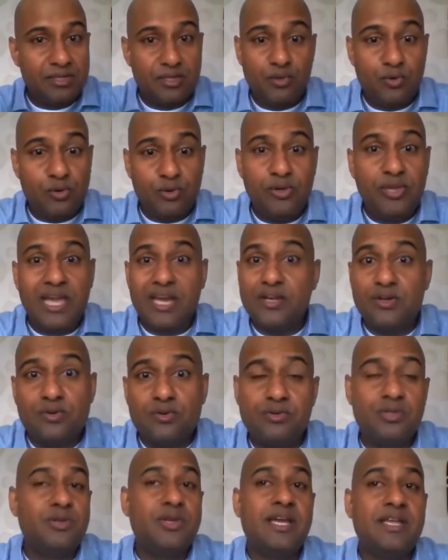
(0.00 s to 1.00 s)

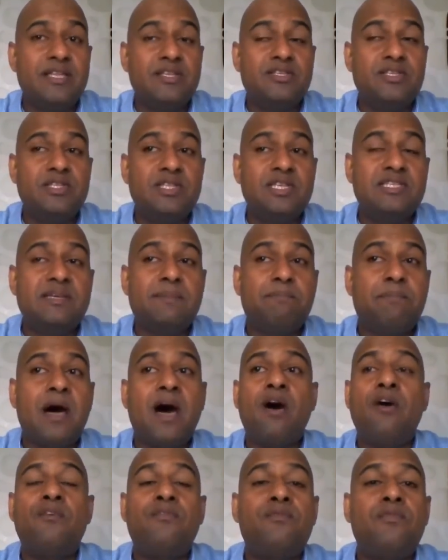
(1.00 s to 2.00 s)
This is a
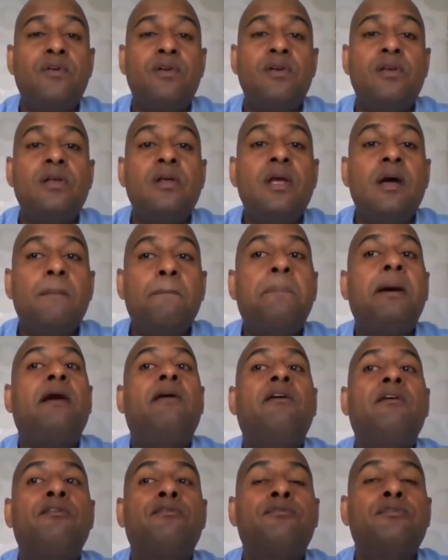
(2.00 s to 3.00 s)

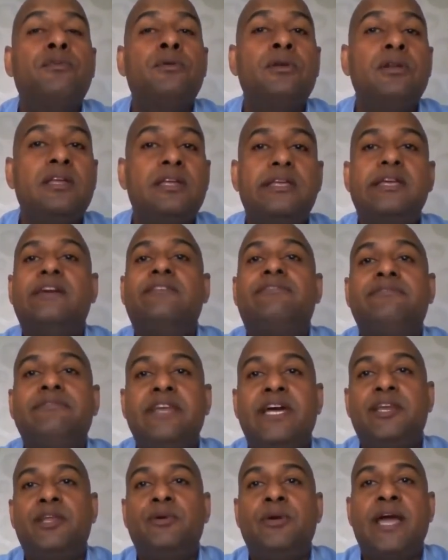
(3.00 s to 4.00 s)
powerful gift
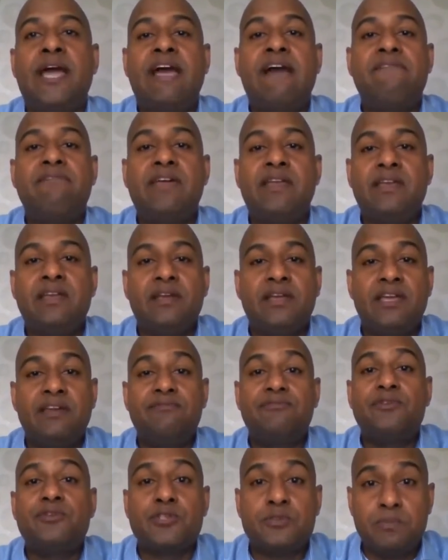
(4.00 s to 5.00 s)
that you have, that a
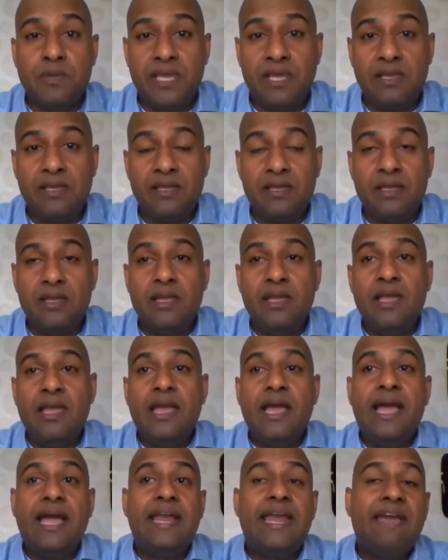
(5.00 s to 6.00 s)
gift to speak.
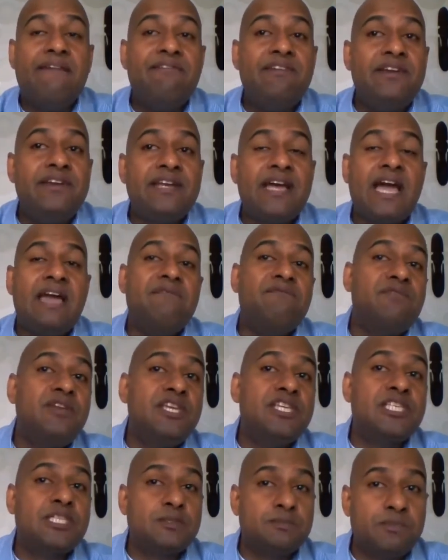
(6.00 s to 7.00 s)
And every time
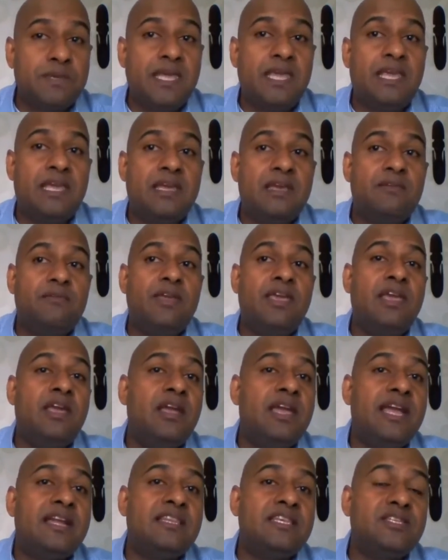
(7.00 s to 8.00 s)
we speak, we
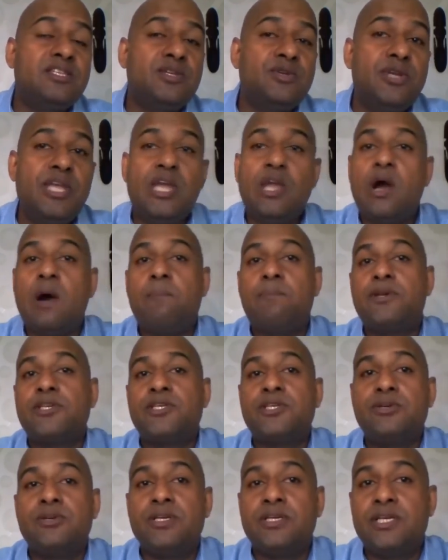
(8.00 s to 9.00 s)
get this unique
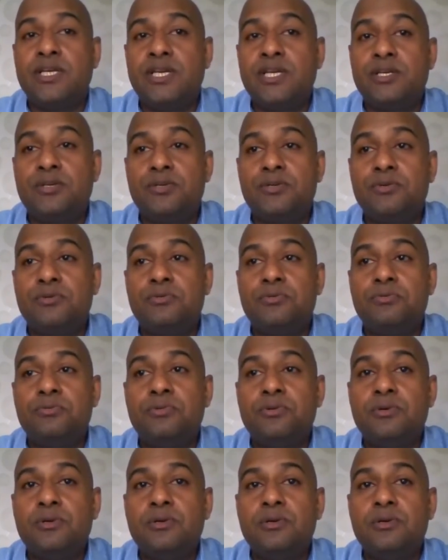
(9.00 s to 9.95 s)
opportunity to